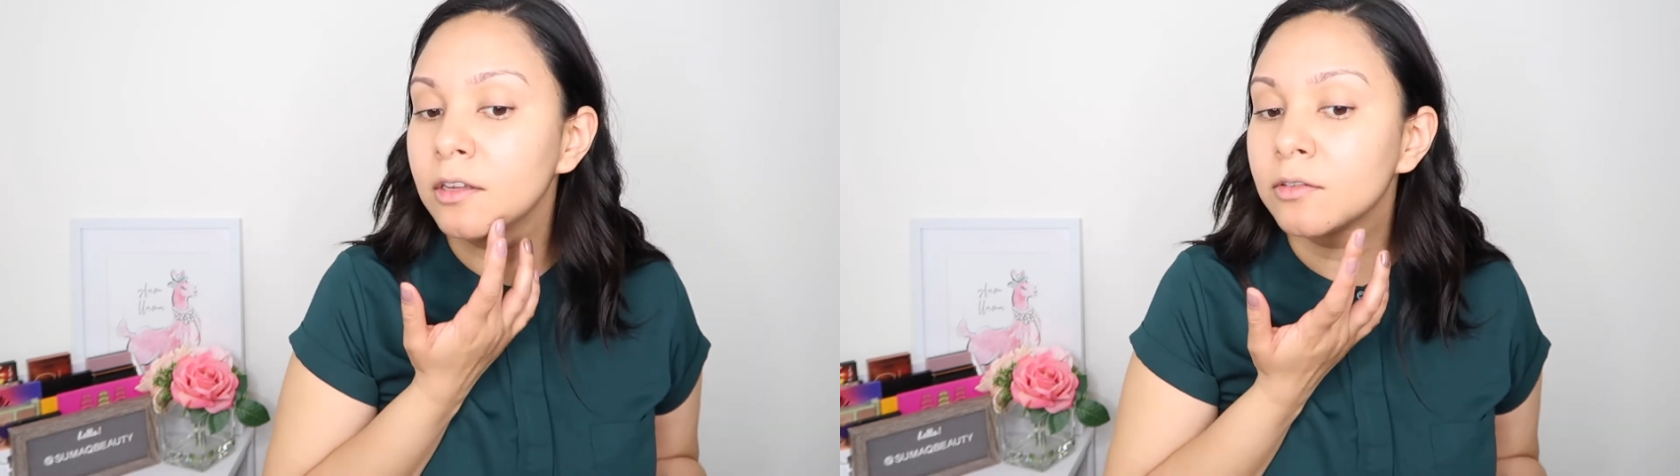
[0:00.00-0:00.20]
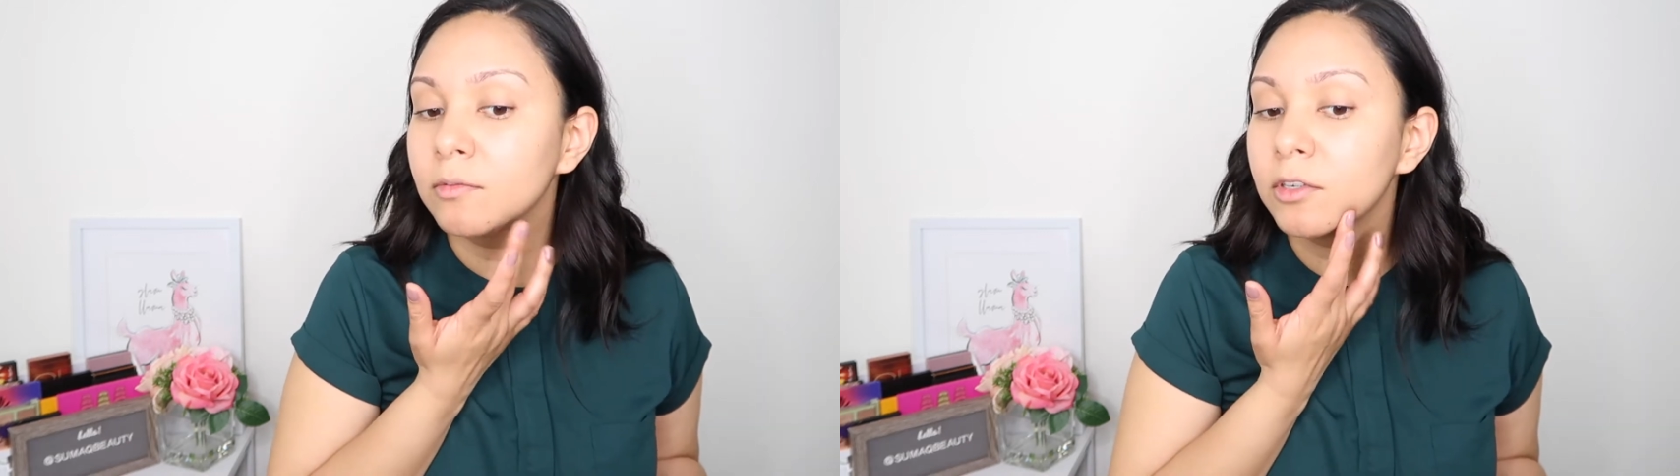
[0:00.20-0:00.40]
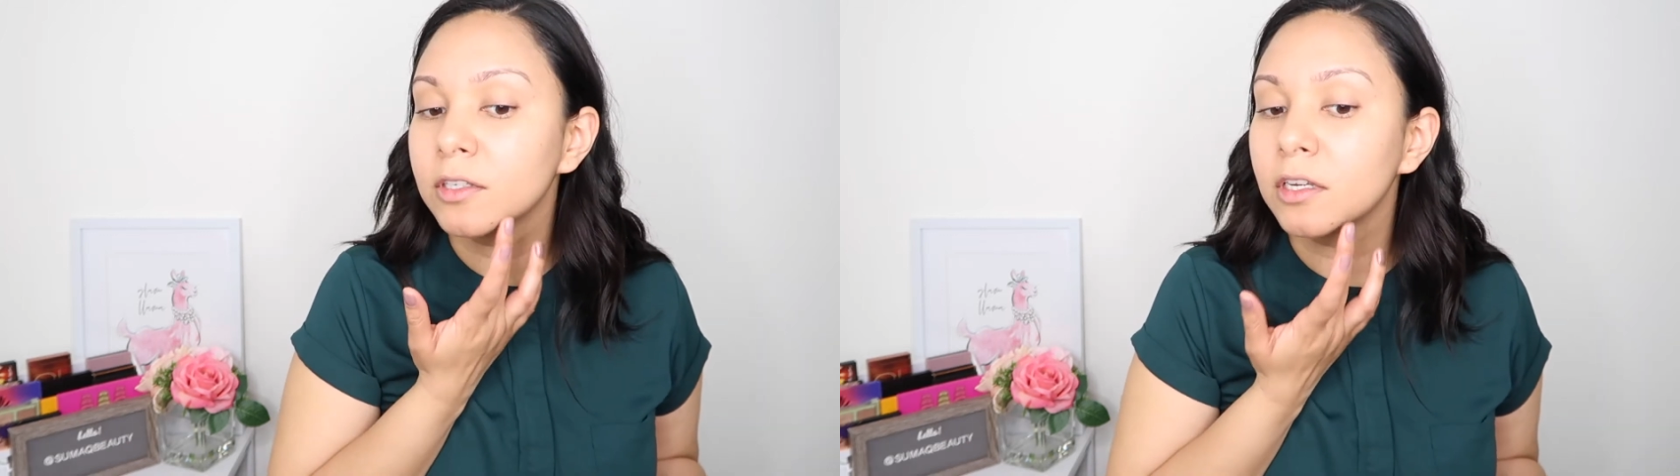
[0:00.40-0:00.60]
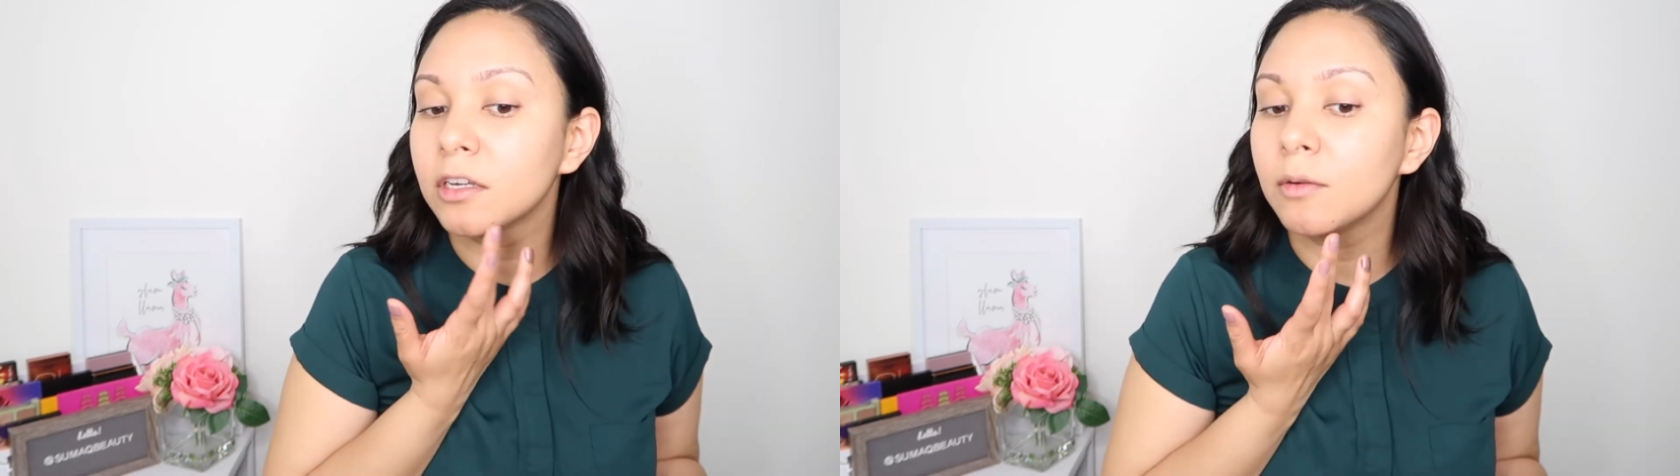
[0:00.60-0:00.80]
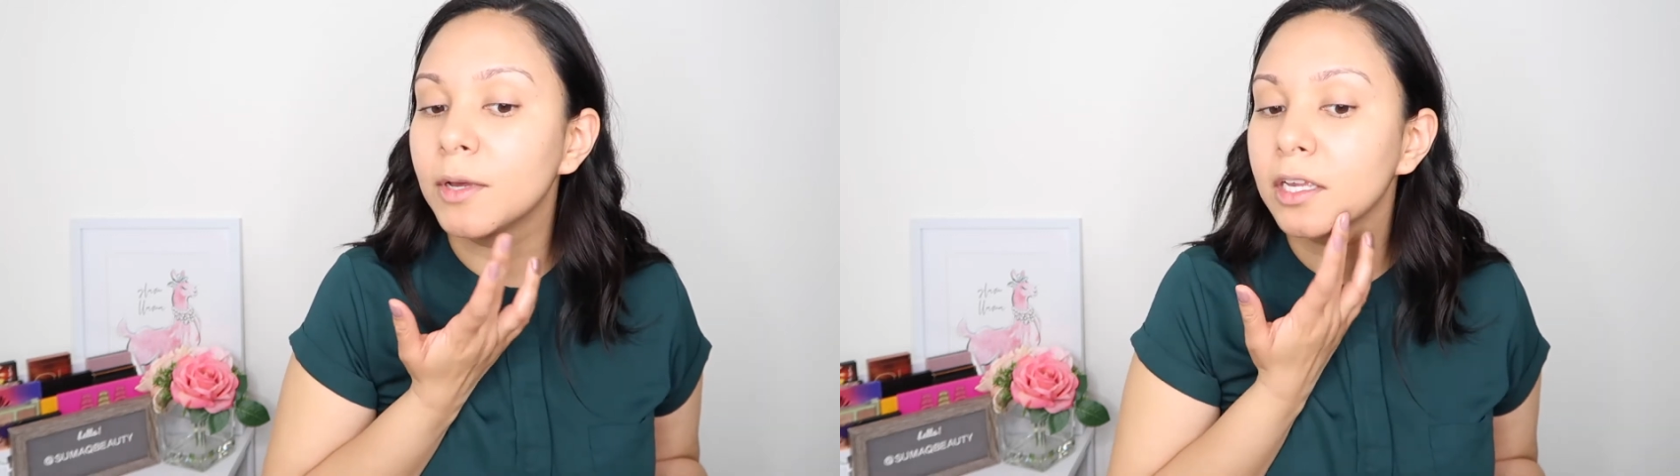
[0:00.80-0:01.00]
so I'm just going
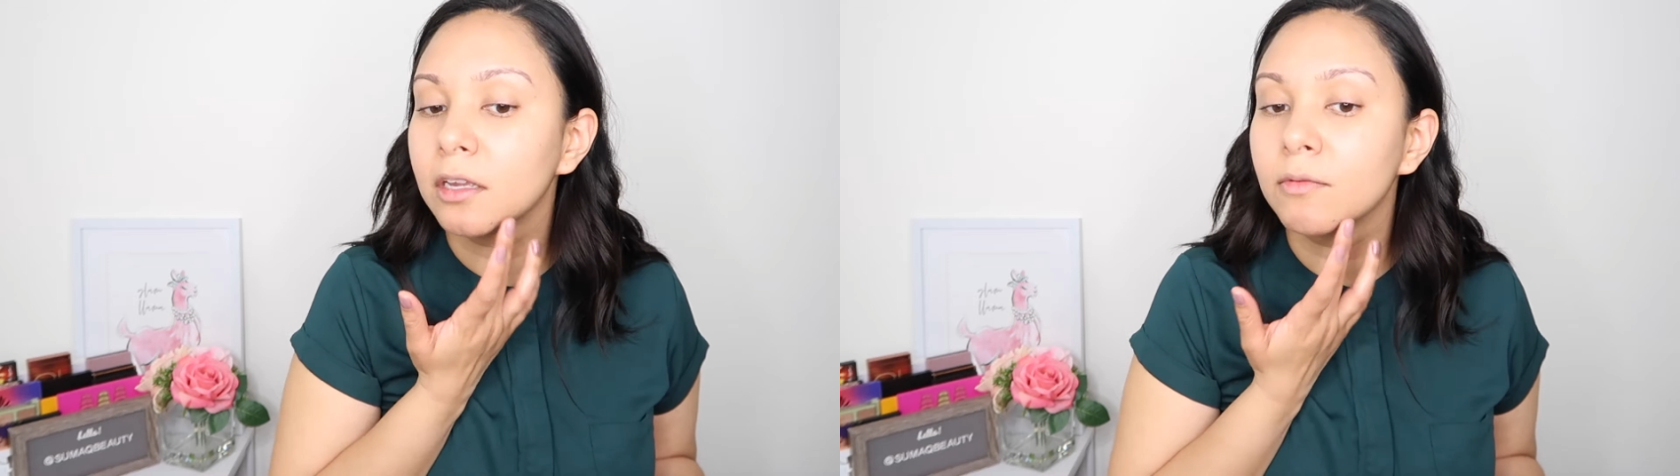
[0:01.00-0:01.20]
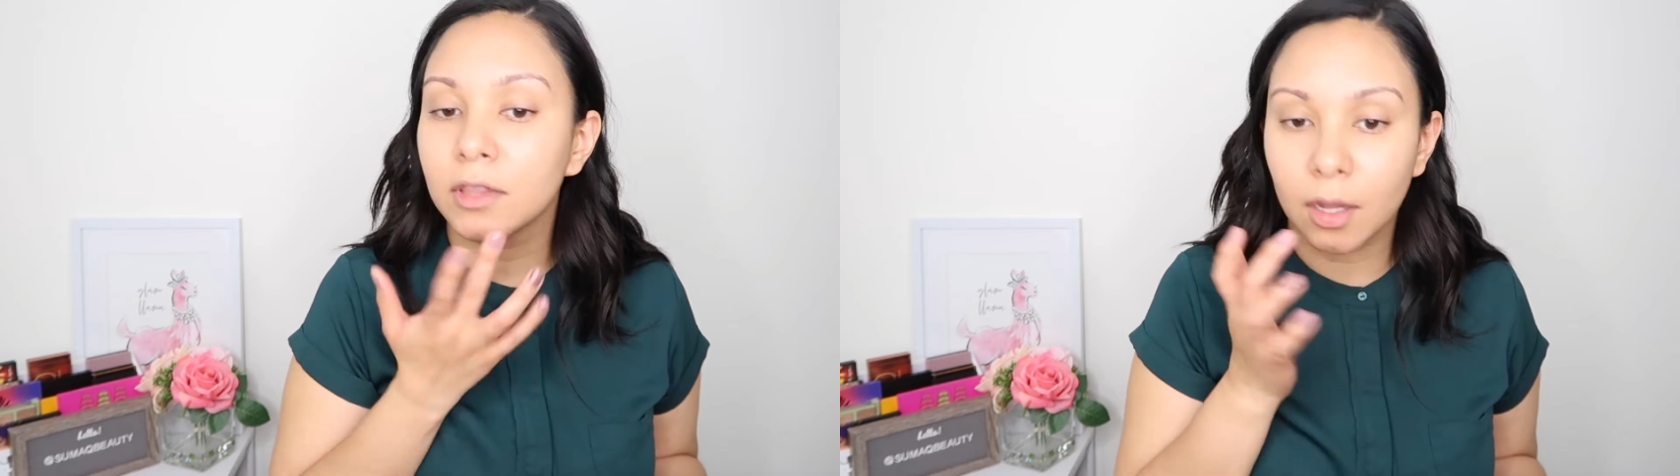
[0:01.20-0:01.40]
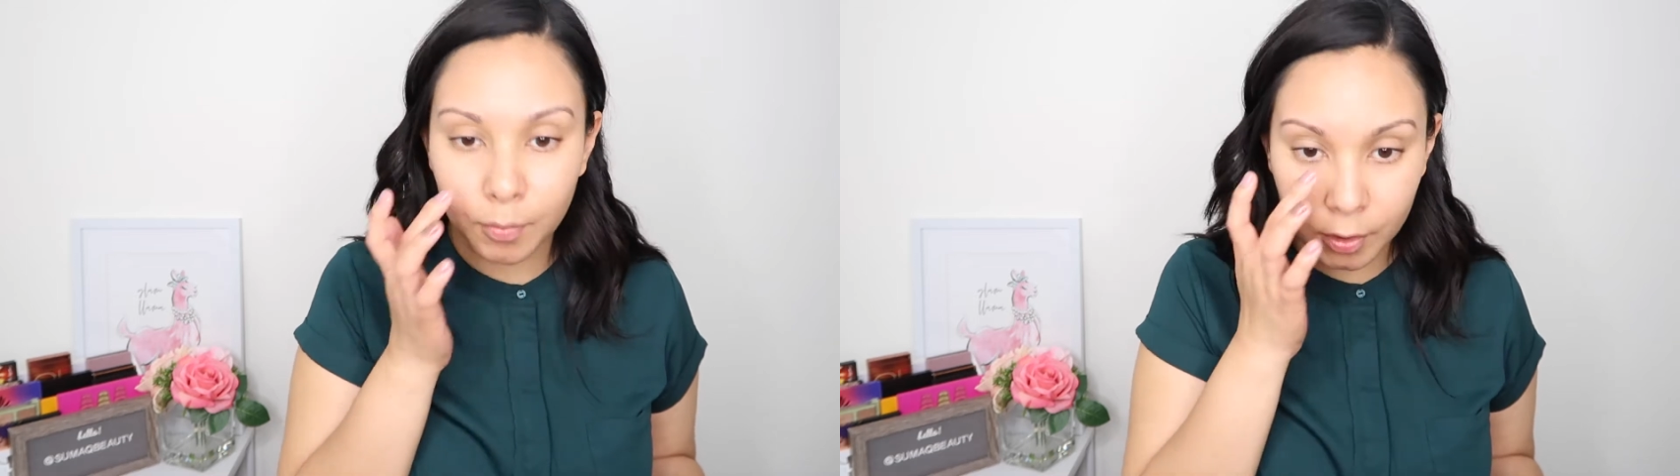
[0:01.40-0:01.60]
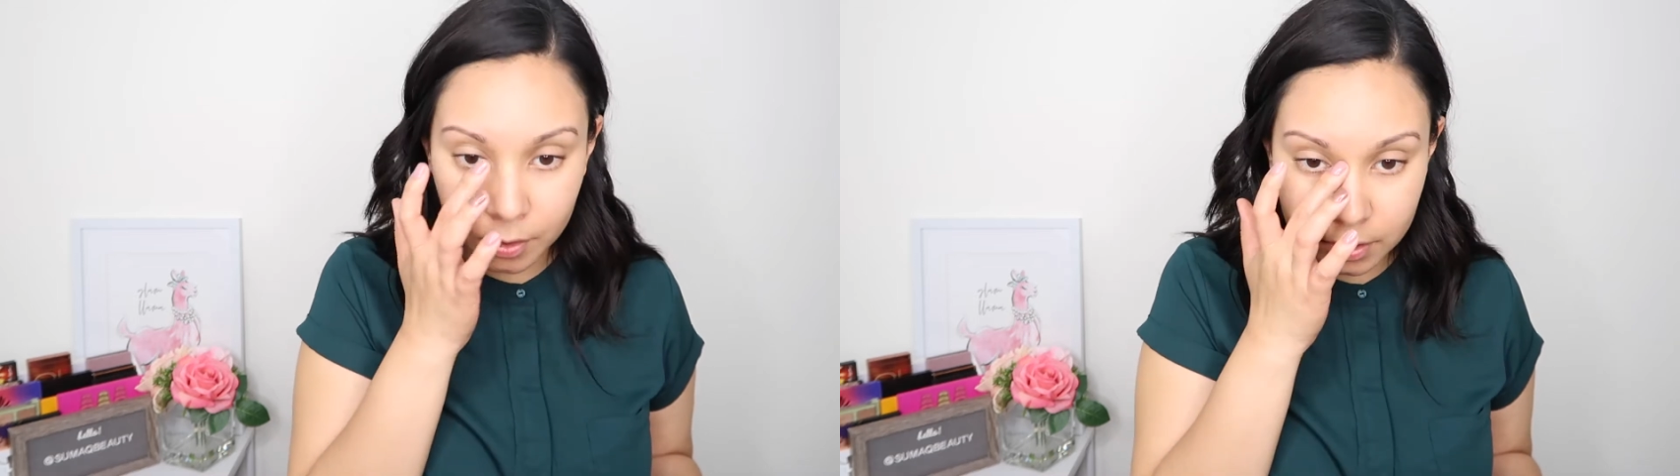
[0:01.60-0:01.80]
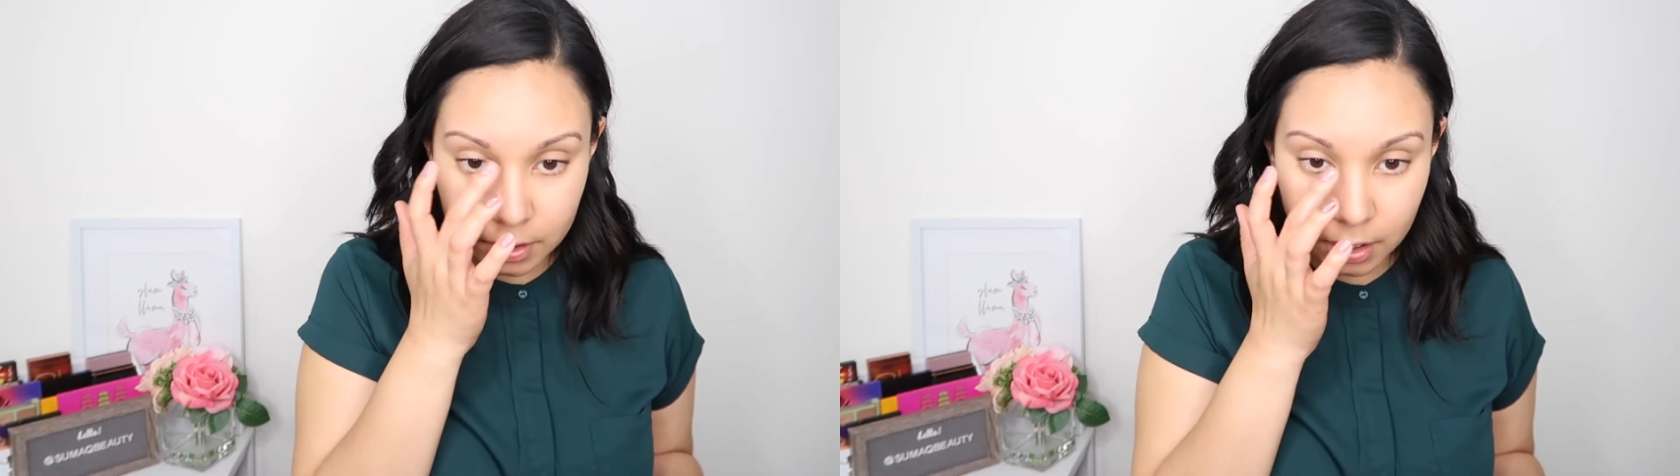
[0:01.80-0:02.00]
to go back in with that
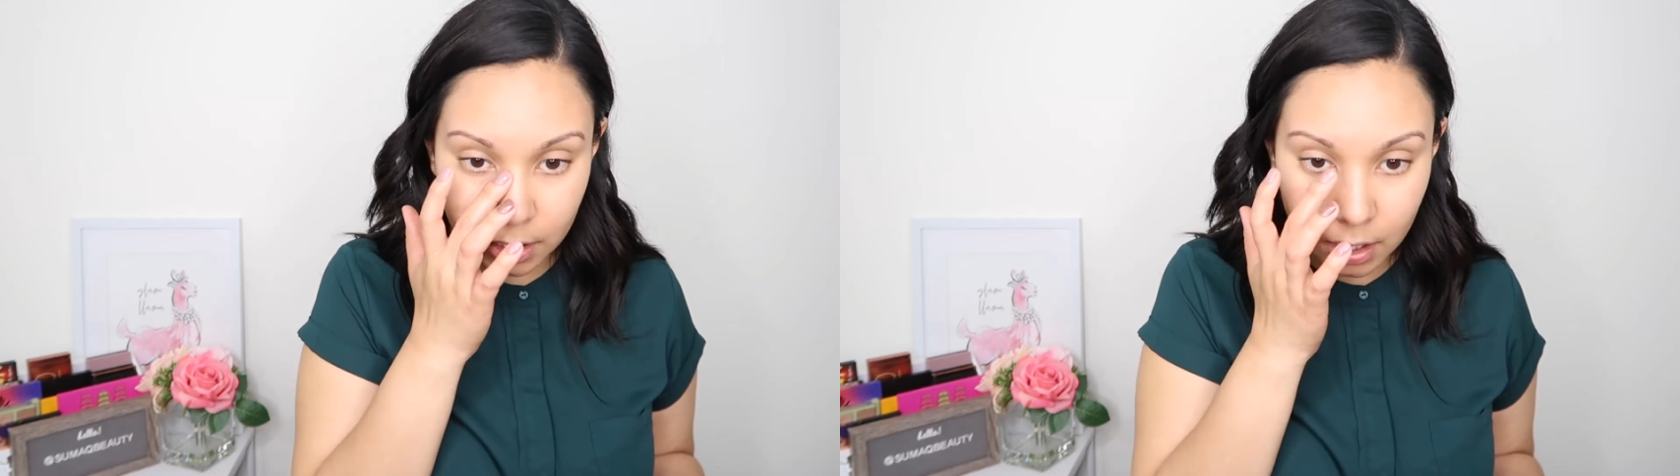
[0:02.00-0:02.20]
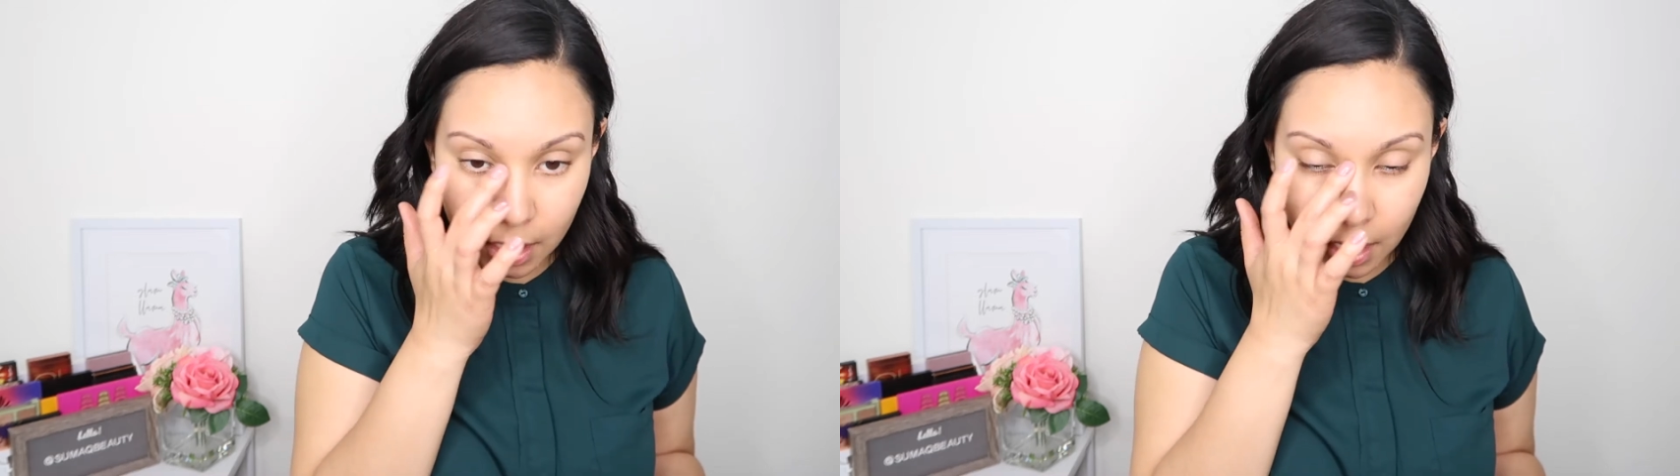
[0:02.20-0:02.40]
blur stick,